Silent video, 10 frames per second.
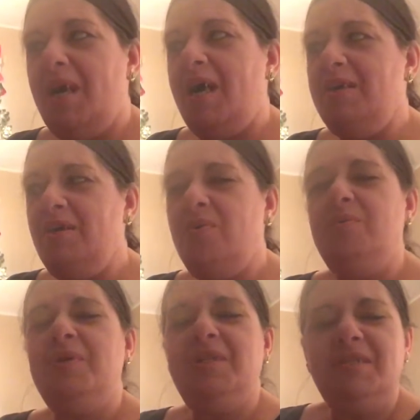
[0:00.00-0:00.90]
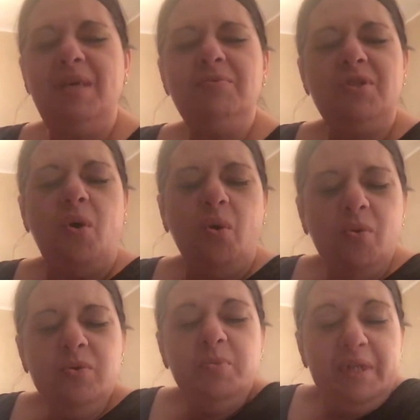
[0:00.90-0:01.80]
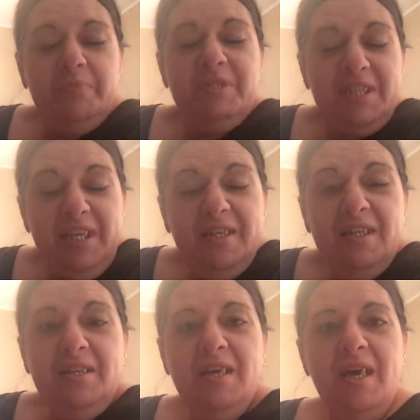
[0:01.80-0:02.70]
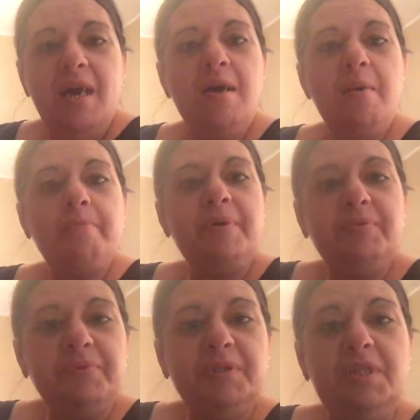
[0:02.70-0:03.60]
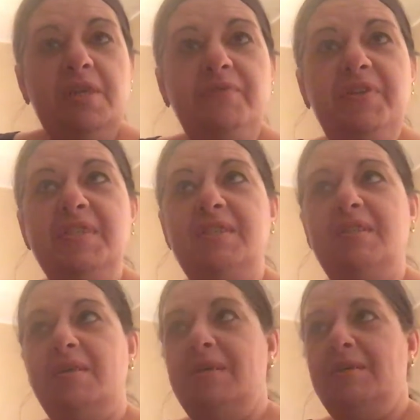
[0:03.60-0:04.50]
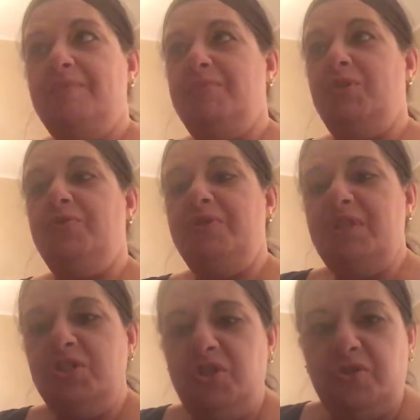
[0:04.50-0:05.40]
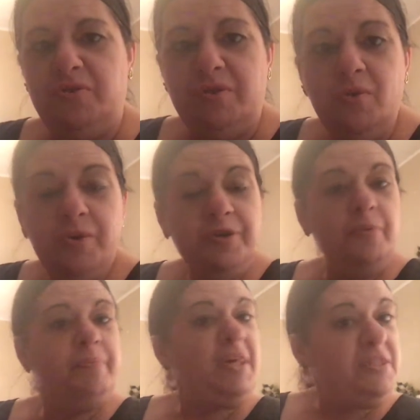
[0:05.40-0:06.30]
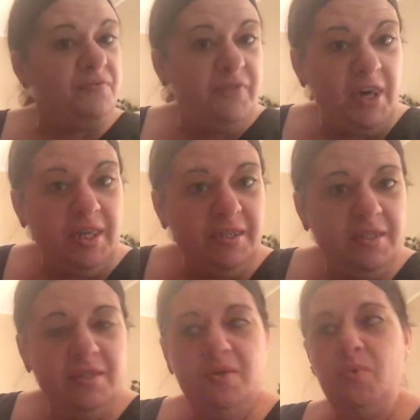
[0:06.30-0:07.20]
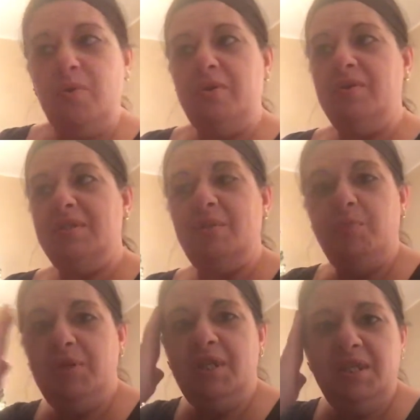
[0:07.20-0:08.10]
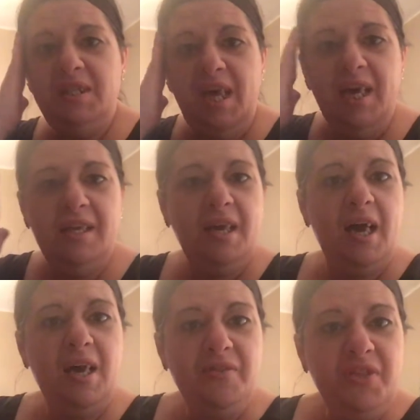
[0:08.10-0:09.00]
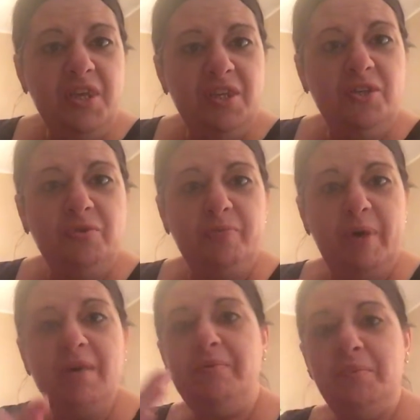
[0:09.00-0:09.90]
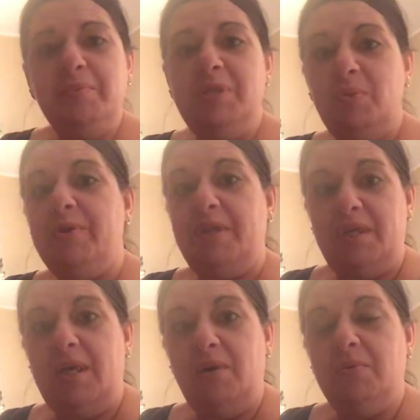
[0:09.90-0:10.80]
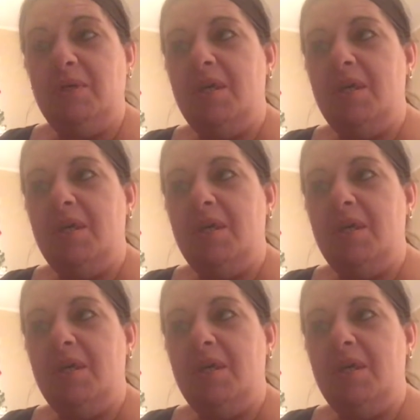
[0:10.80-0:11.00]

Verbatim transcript: I know it sounds cold while I'm saying it, but really, if it's your sister or your best friend or someone like that, I think you could probably work it out.